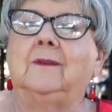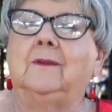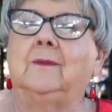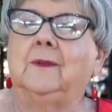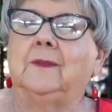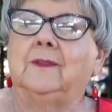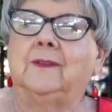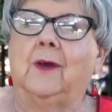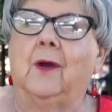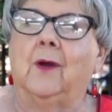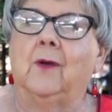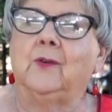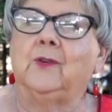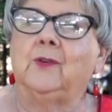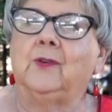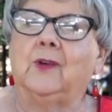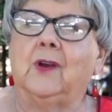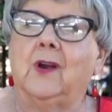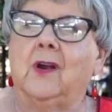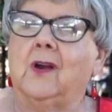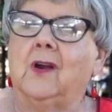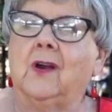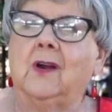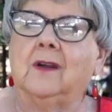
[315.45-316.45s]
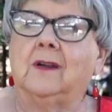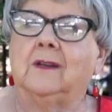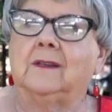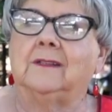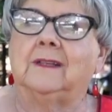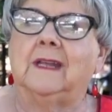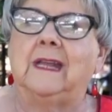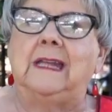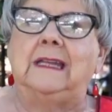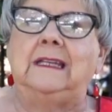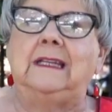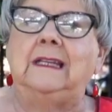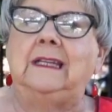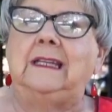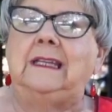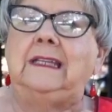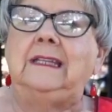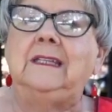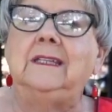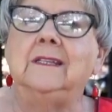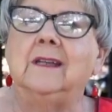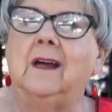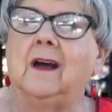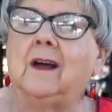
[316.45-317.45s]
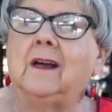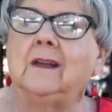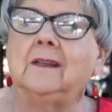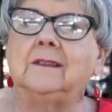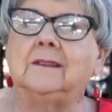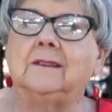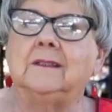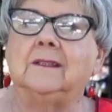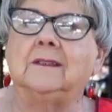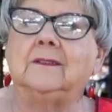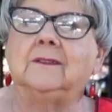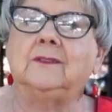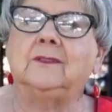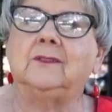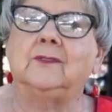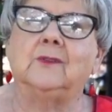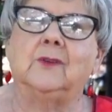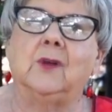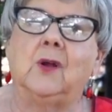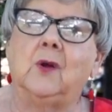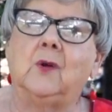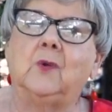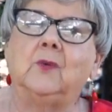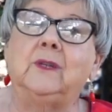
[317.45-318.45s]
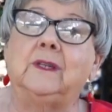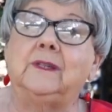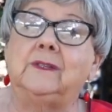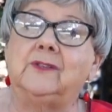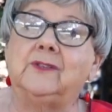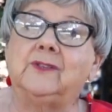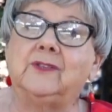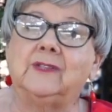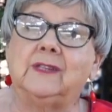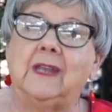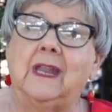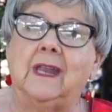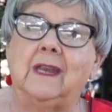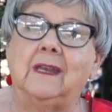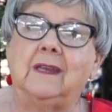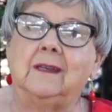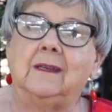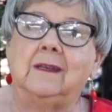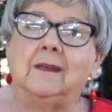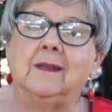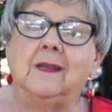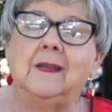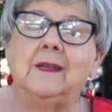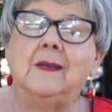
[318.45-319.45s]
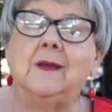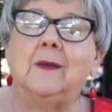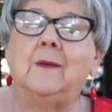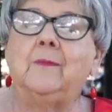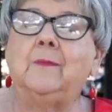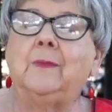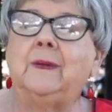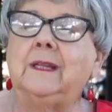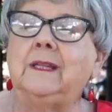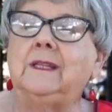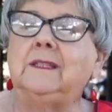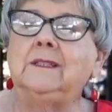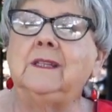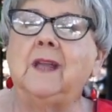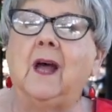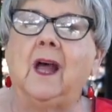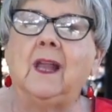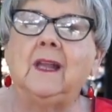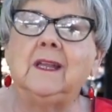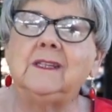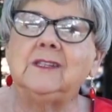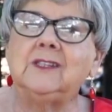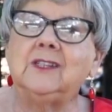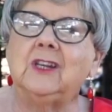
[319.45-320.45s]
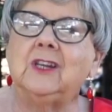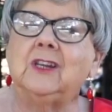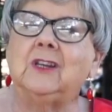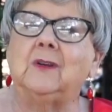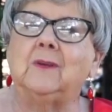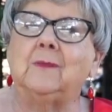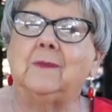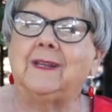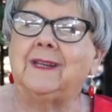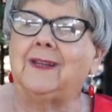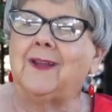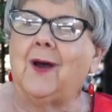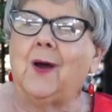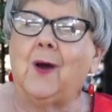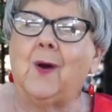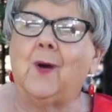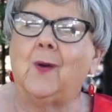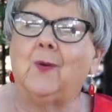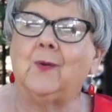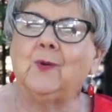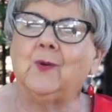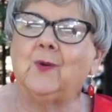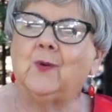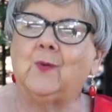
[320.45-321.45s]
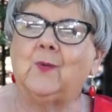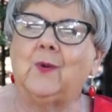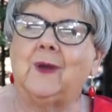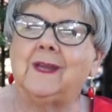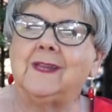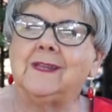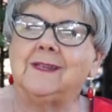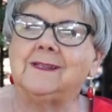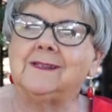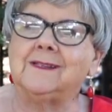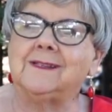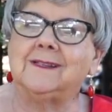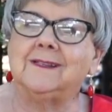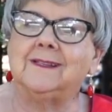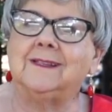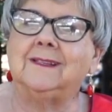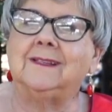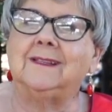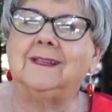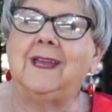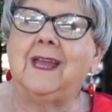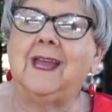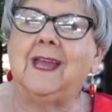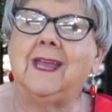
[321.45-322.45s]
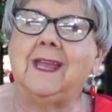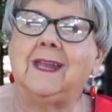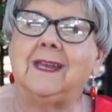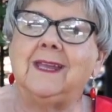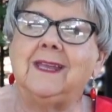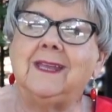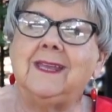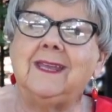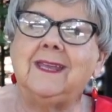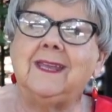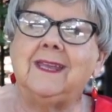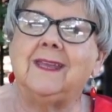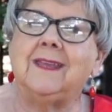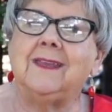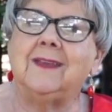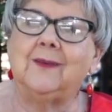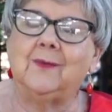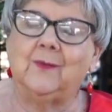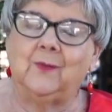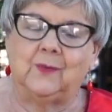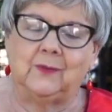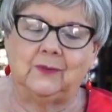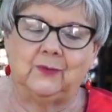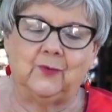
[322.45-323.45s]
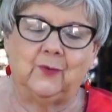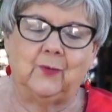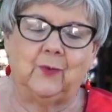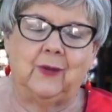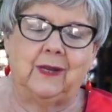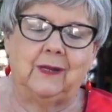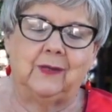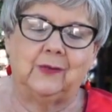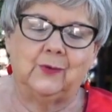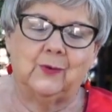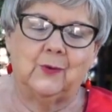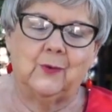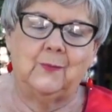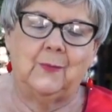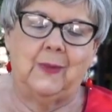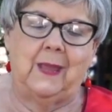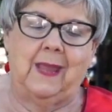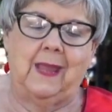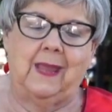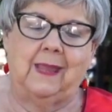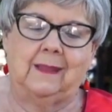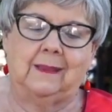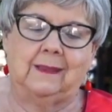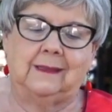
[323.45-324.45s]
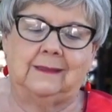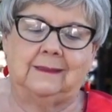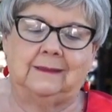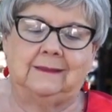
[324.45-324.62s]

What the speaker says: with all your heart, and lean not unto your own understanding, but acknowledge him in all your ways, and he will direct your path.